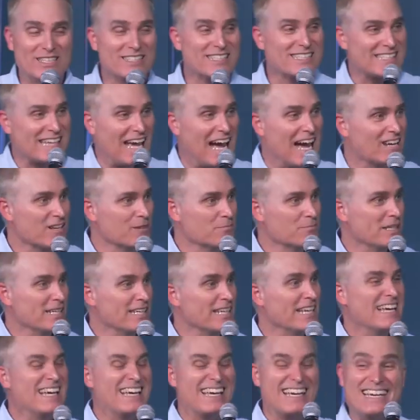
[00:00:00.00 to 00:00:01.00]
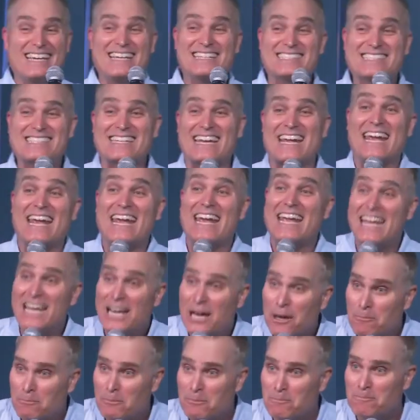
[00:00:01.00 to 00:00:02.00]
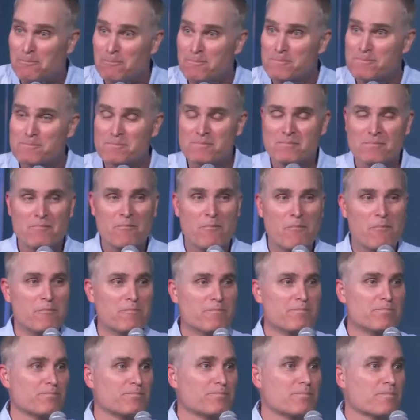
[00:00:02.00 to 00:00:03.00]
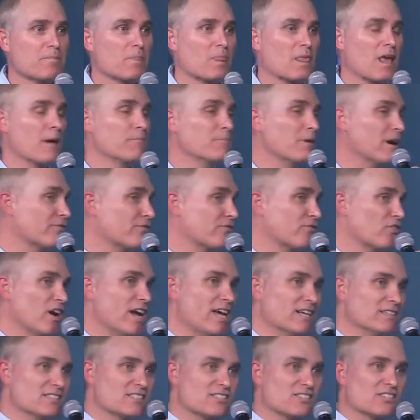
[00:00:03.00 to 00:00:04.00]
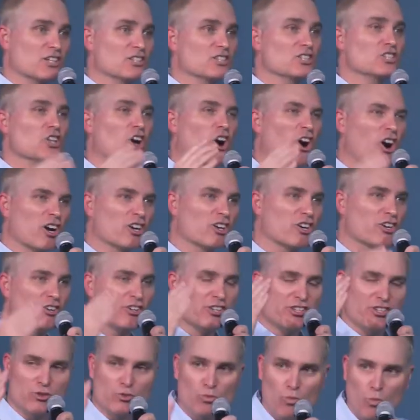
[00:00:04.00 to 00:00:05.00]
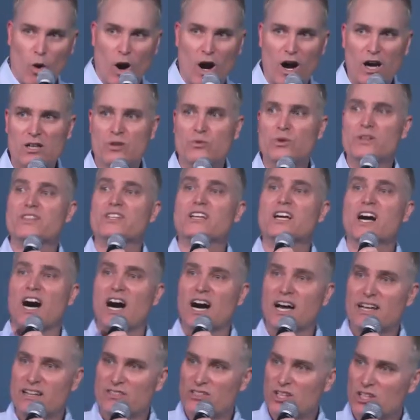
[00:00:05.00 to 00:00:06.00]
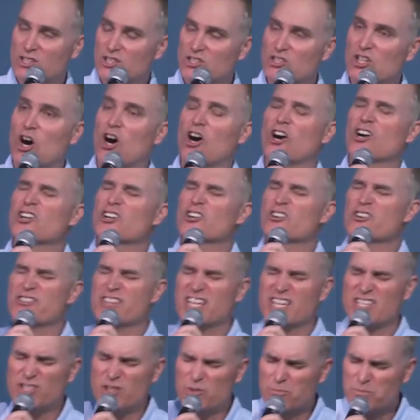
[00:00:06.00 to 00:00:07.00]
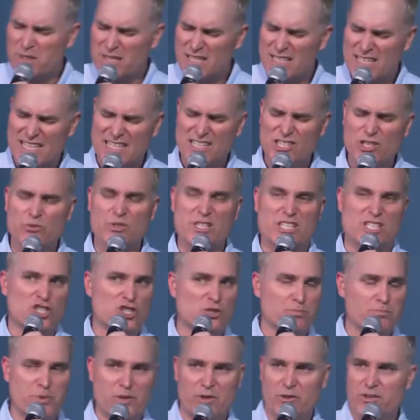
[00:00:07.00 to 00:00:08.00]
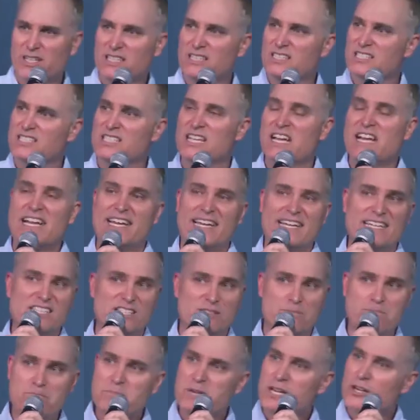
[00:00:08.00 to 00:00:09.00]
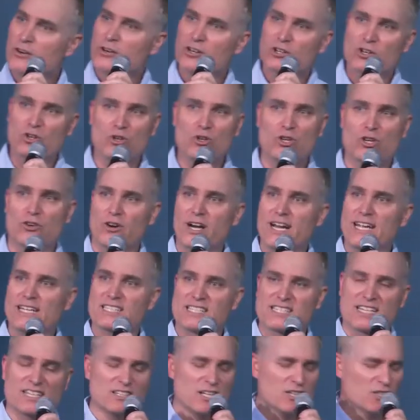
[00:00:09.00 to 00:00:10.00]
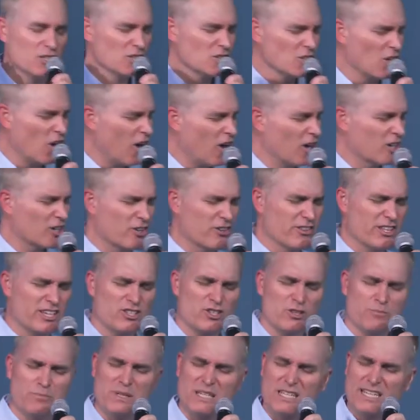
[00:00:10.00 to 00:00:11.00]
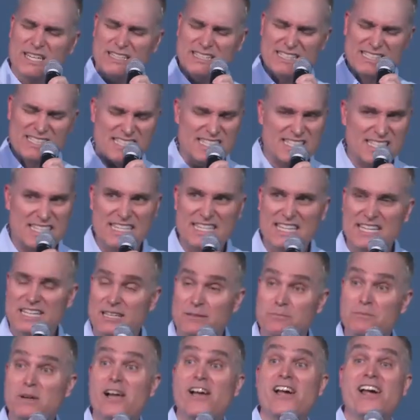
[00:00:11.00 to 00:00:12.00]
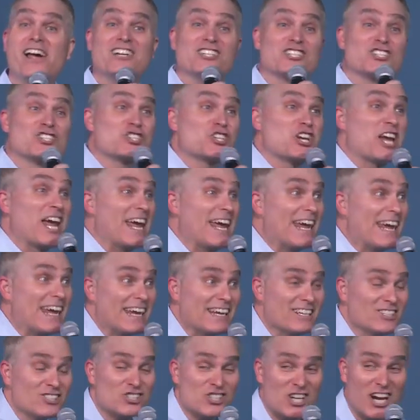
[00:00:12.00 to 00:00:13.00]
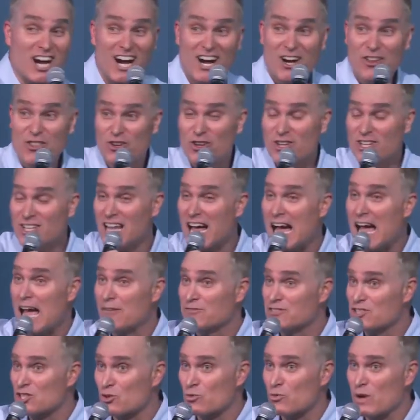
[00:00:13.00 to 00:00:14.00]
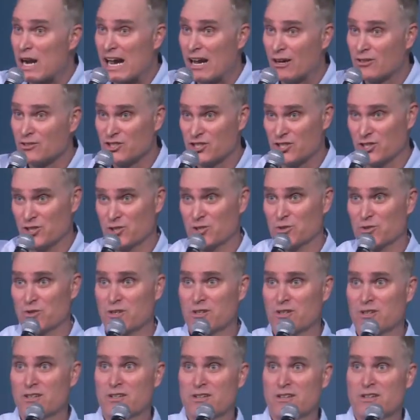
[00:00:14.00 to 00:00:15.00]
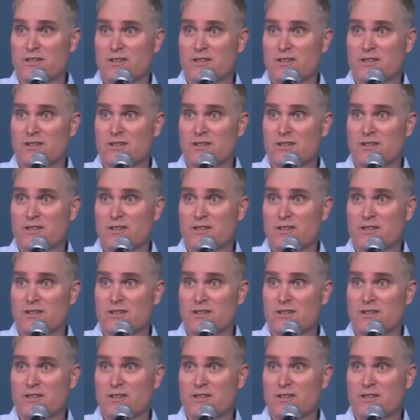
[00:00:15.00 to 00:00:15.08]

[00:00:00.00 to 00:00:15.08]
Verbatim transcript: put inside of me. It's him. And my friends, the longer you walk with God and the longer that you begin to experience his miracle grace and the longer that you begin to see him change other lives around you.